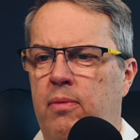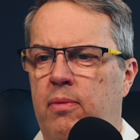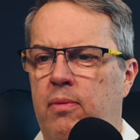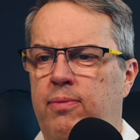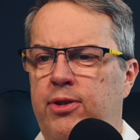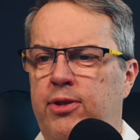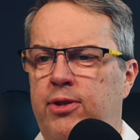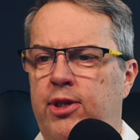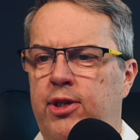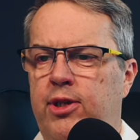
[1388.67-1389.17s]

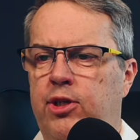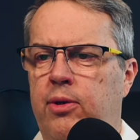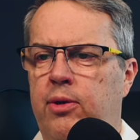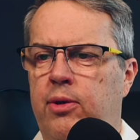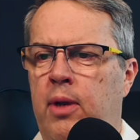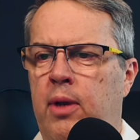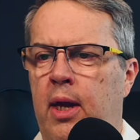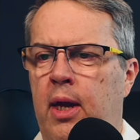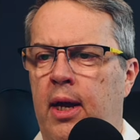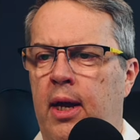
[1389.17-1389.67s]

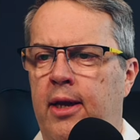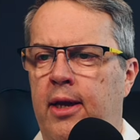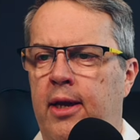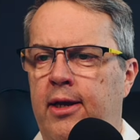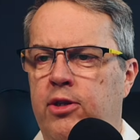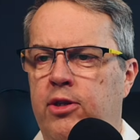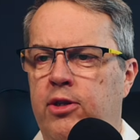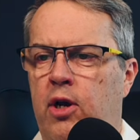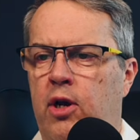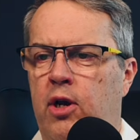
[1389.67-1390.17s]
position
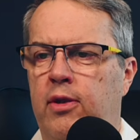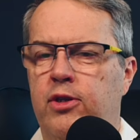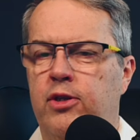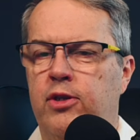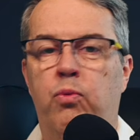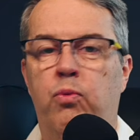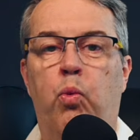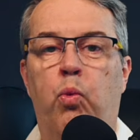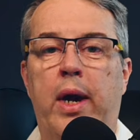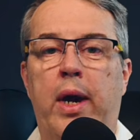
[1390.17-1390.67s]
is on this
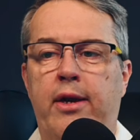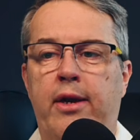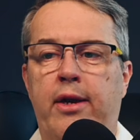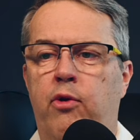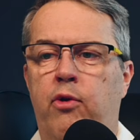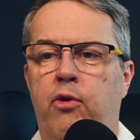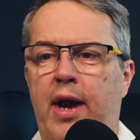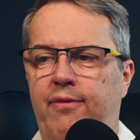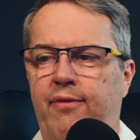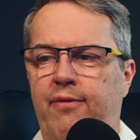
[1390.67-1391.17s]
white
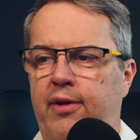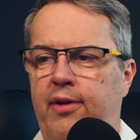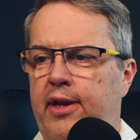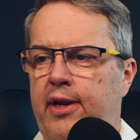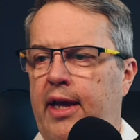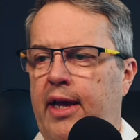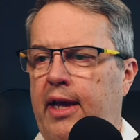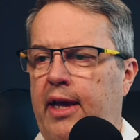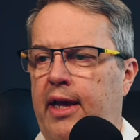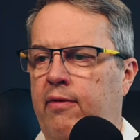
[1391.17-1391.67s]
graphic that
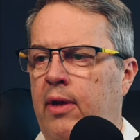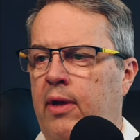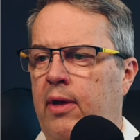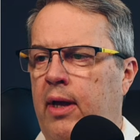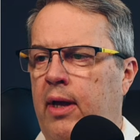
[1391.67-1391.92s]
I have.